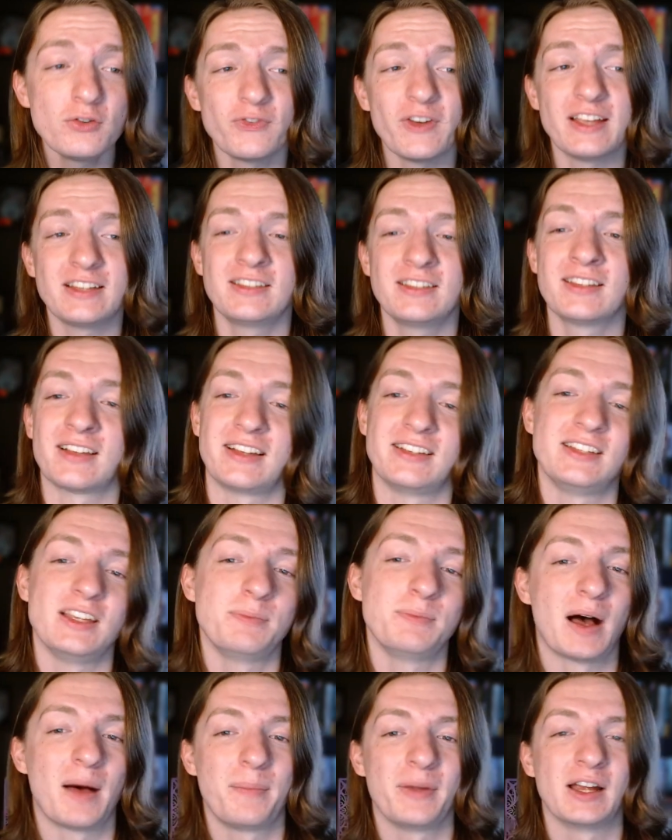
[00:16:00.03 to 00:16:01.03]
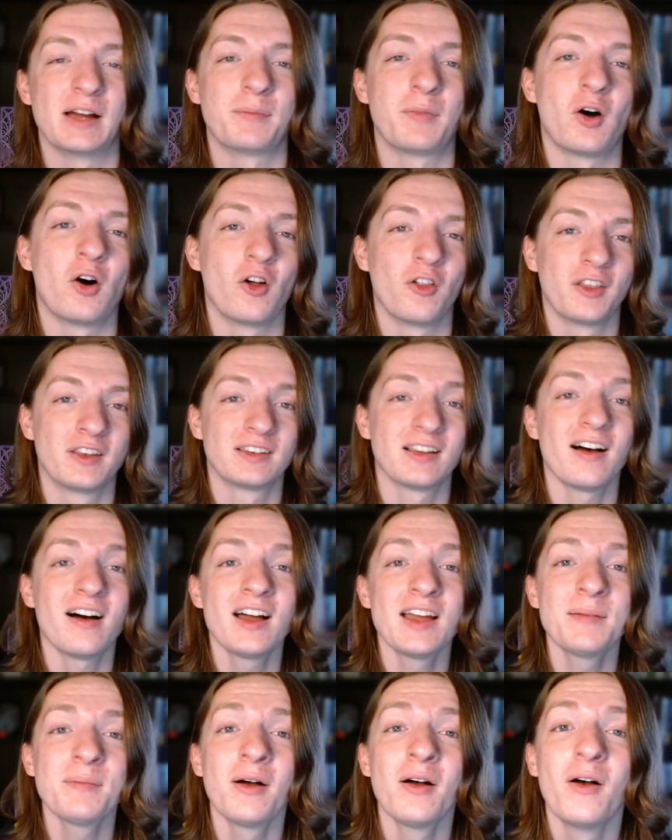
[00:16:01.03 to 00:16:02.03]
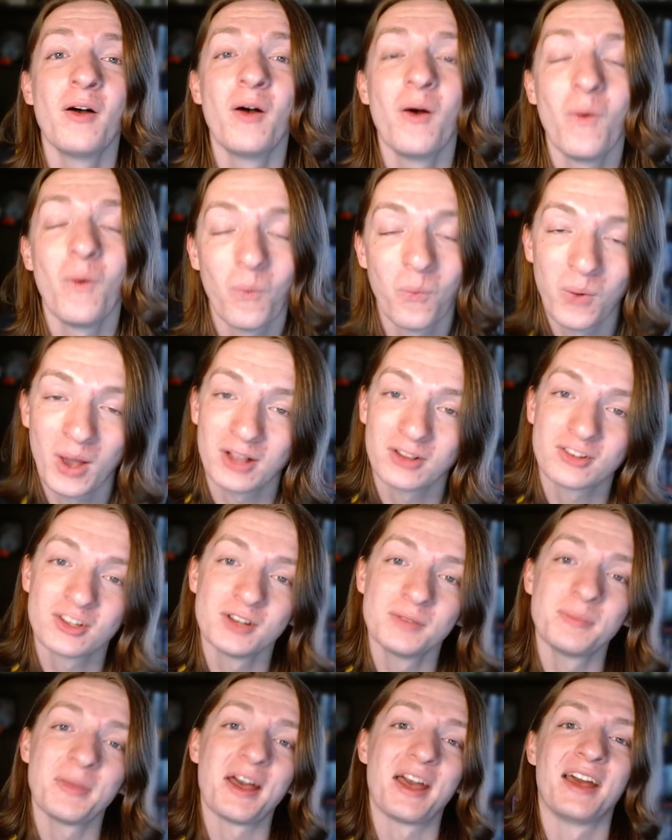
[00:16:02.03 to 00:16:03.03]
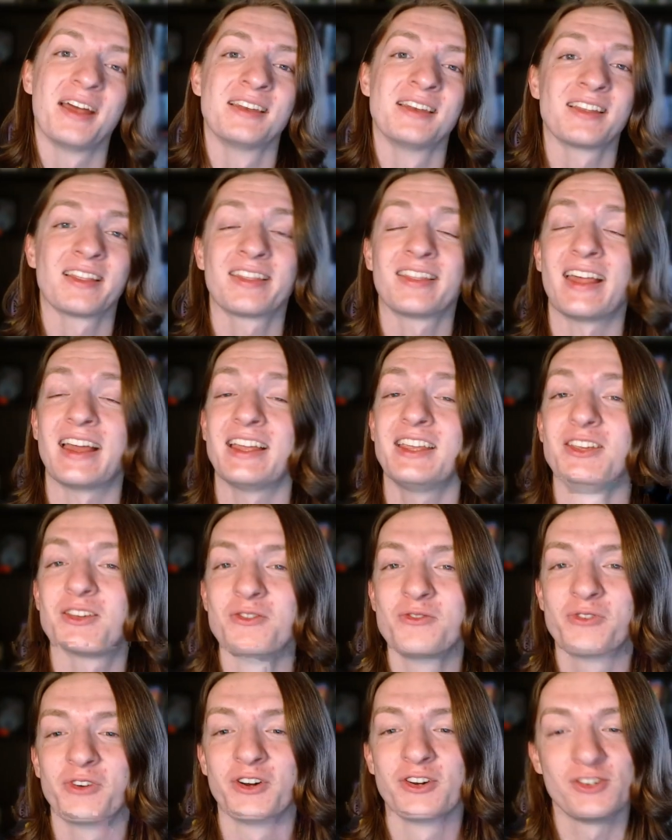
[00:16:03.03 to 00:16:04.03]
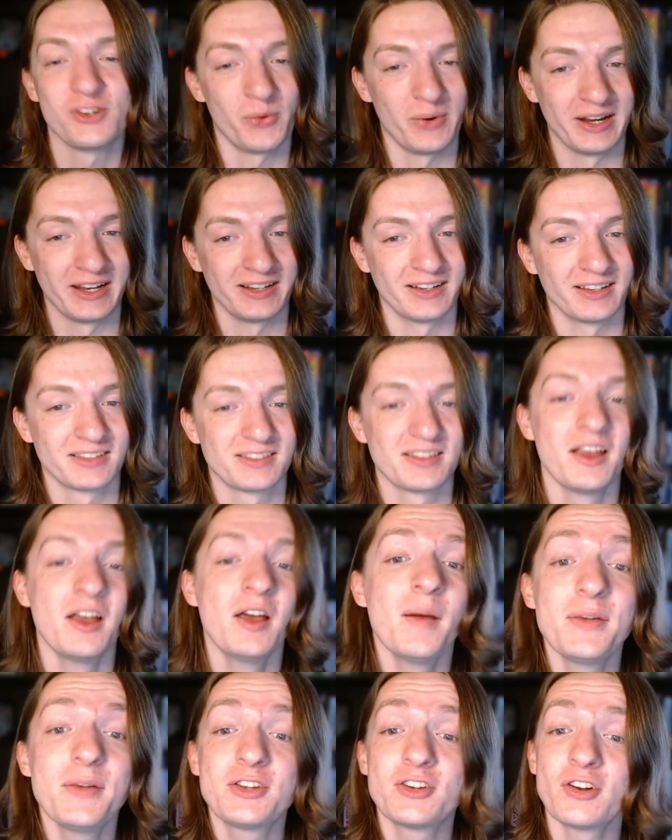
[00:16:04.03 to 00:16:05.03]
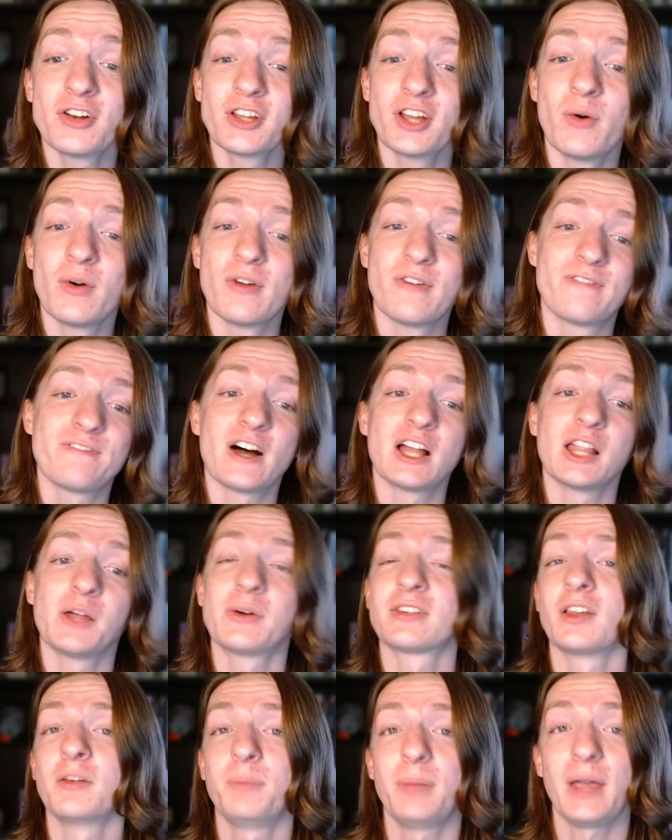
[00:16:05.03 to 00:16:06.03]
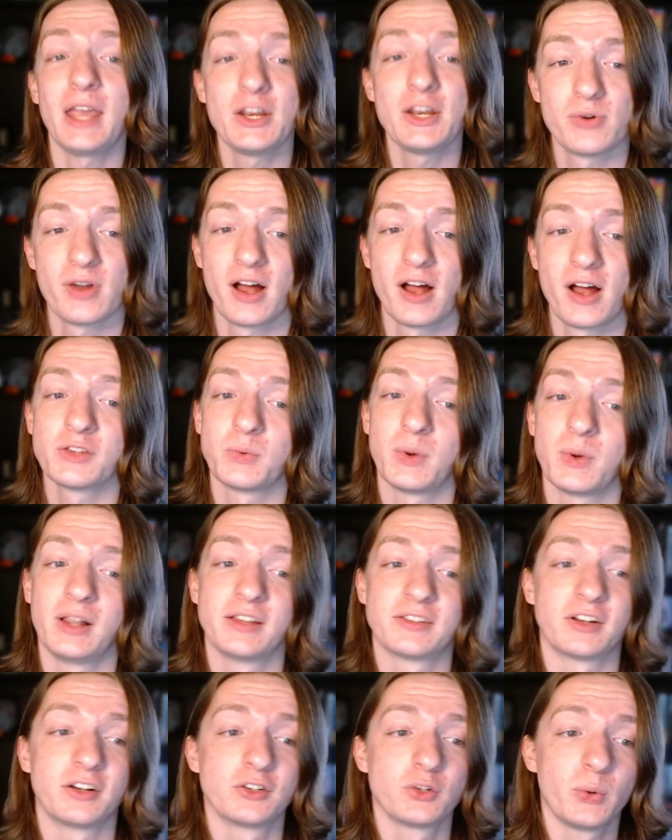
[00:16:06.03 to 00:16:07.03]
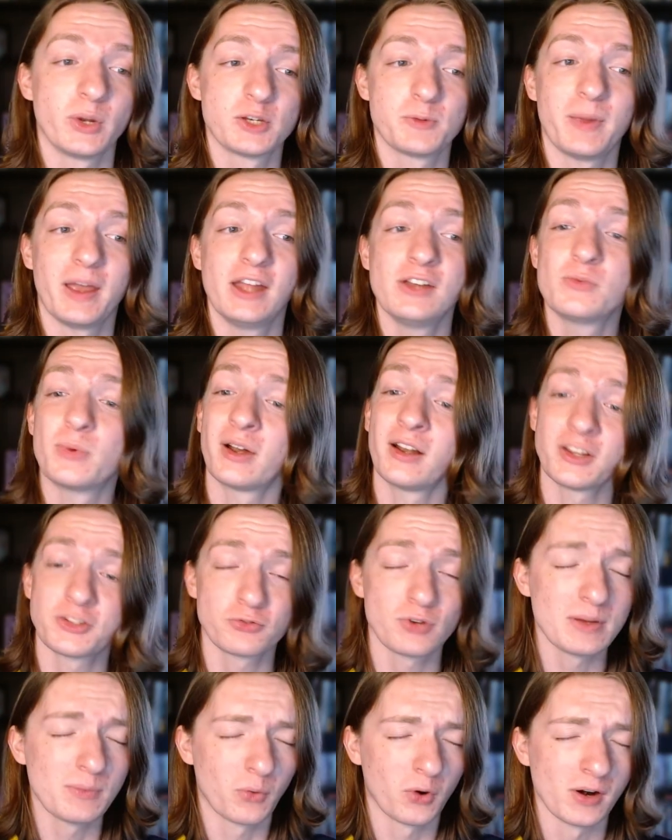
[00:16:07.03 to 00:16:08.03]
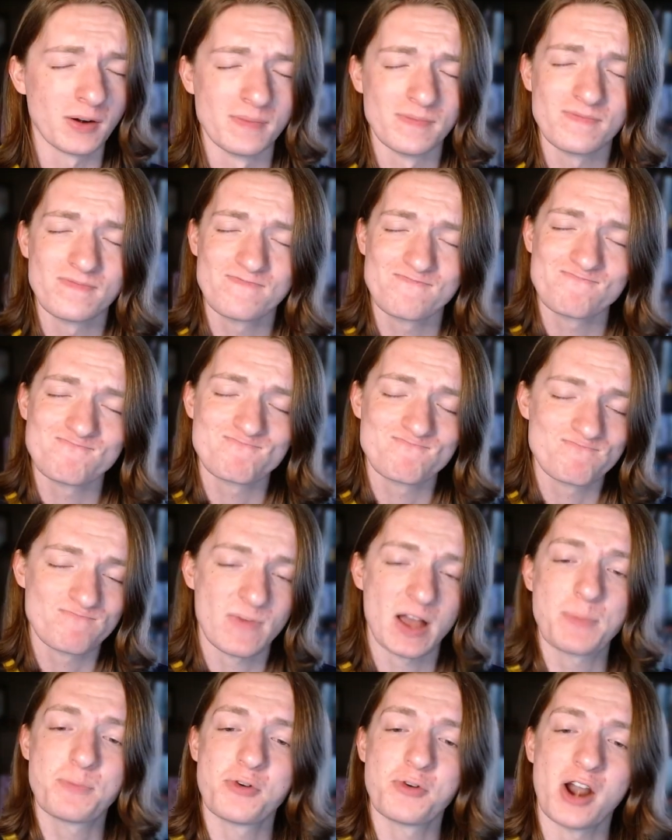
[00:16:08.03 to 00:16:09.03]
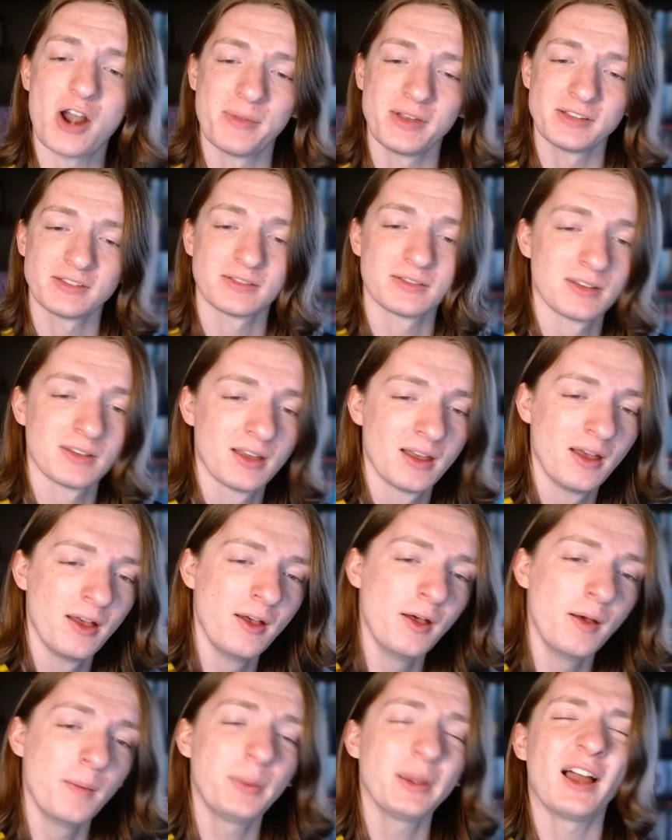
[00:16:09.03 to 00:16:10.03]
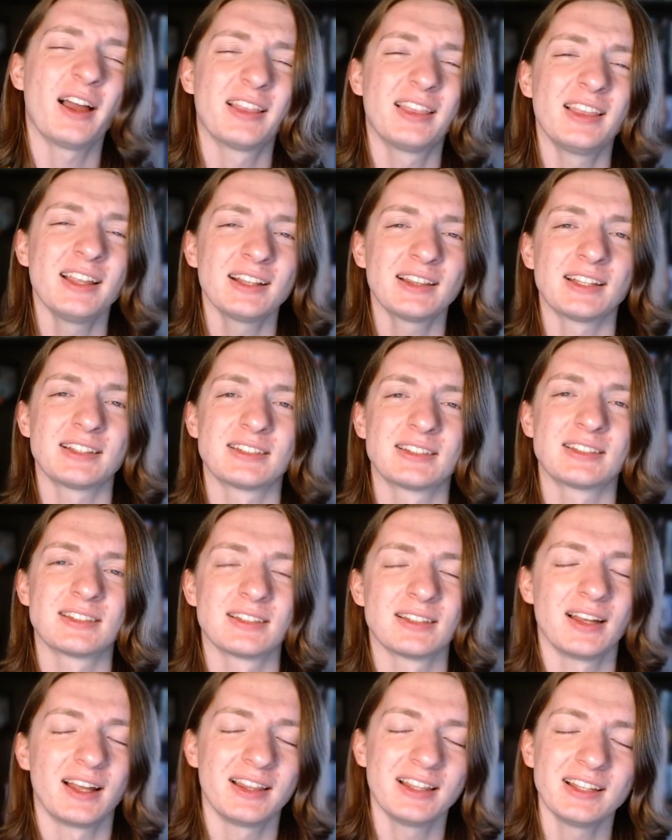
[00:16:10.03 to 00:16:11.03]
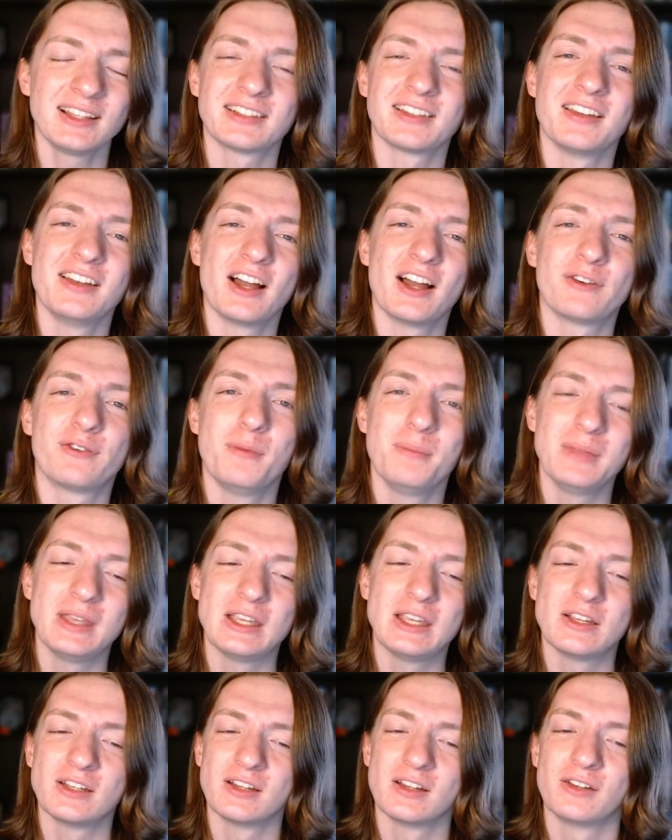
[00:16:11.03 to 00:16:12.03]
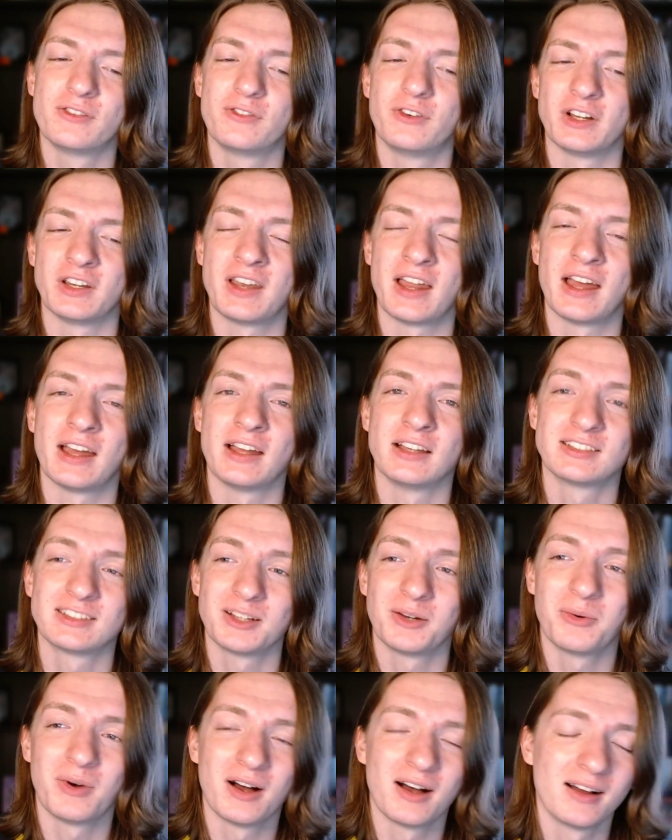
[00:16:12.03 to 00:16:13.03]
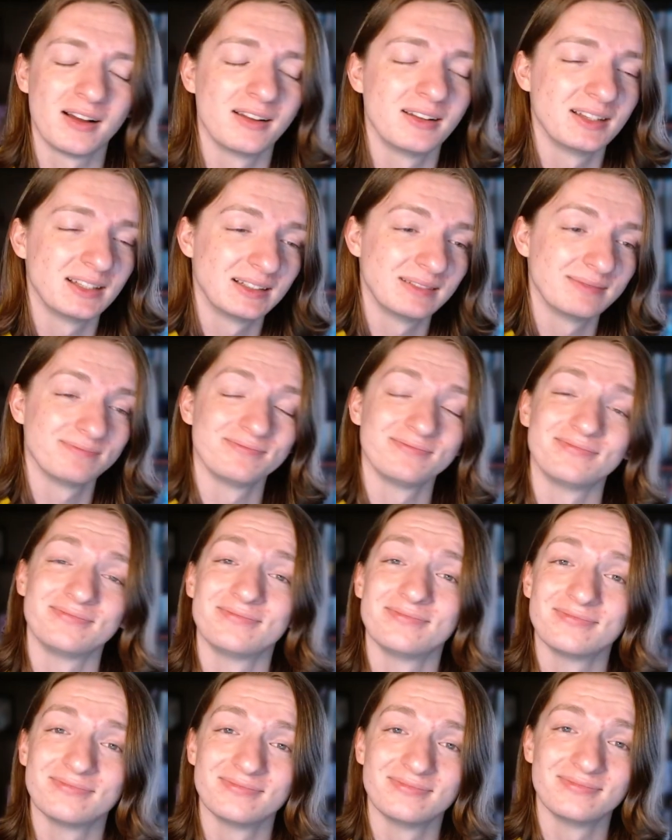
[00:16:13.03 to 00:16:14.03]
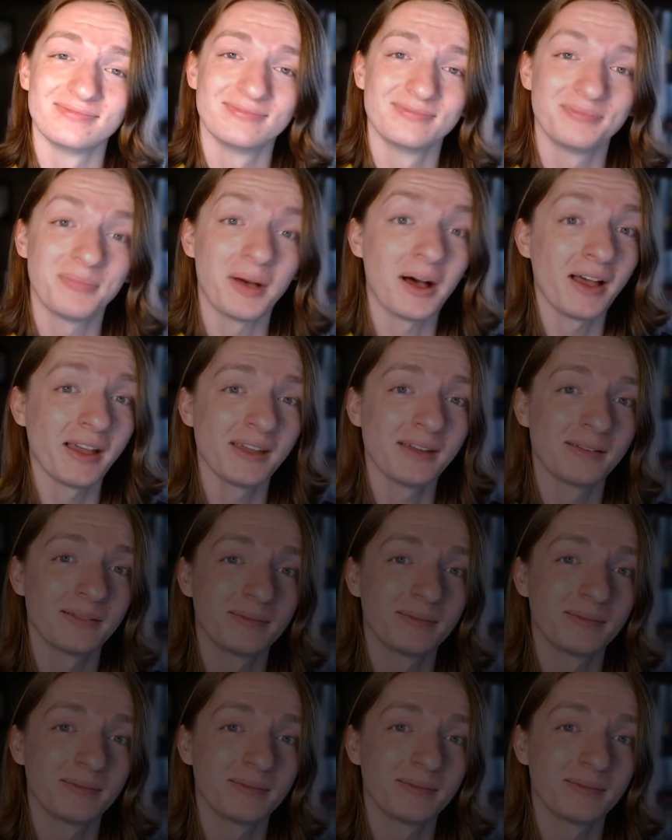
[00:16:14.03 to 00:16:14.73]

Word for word: faces I see popping up all the time. Welcome, and thank you for joining us. Be sure to go and follow us on Patreon as well as our Twitch page. We're gonna stream more, I promise. But yeah, I think that's I think that's enough of me for today. So uh bye.